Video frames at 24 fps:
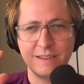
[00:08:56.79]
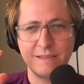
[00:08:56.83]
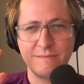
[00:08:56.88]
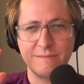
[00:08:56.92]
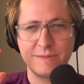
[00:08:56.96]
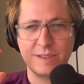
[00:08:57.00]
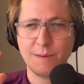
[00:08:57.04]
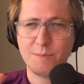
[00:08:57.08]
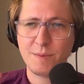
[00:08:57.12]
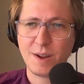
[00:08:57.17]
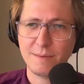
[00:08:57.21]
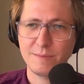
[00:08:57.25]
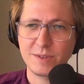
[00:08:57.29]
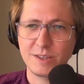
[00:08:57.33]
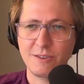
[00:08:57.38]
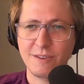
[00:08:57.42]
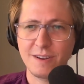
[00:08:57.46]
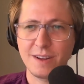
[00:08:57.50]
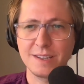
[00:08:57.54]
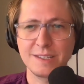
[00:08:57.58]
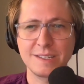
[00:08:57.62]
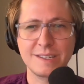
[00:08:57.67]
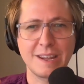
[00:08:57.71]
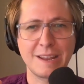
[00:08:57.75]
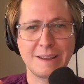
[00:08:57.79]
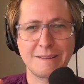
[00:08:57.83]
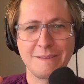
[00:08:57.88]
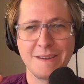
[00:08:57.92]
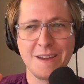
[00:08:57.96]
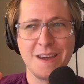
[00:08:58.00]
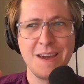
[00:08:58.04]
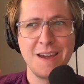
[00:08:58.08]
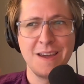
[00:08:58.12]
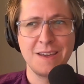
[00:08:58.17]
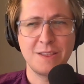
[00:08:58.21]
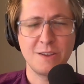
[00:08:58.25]
Sometimes there is, like
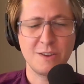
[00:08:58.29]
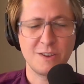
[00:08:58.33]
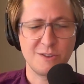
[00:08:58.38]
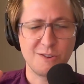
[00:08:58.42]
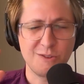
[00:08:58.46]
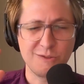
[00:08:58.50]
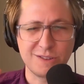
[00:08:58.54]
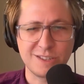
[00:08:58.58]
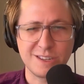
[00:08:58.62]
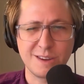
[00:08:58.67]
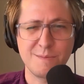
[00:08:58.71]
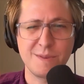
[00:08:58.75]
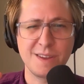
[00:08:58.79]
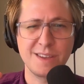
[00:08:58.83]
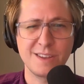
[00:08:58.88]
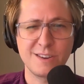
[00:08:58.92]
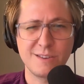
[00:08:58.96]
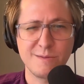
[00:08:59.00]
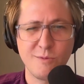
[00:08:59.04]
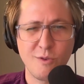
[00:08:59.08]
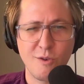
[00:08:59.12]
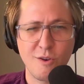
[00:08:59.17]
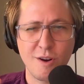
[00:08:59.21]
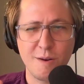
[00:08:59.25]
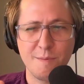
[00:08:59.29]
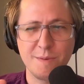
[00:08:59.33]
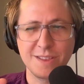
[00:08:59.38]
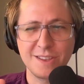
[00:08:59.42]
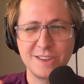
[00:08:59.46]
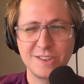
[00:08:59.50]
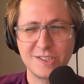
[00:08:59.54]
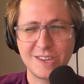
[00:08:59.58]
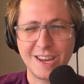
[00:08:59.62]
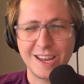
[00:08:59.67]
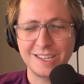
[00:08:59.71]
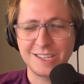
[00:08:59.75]
there used to be a little more, but
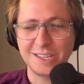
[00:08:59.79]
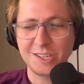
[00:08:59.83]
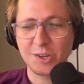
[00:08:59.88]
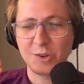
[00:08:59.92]
these days it's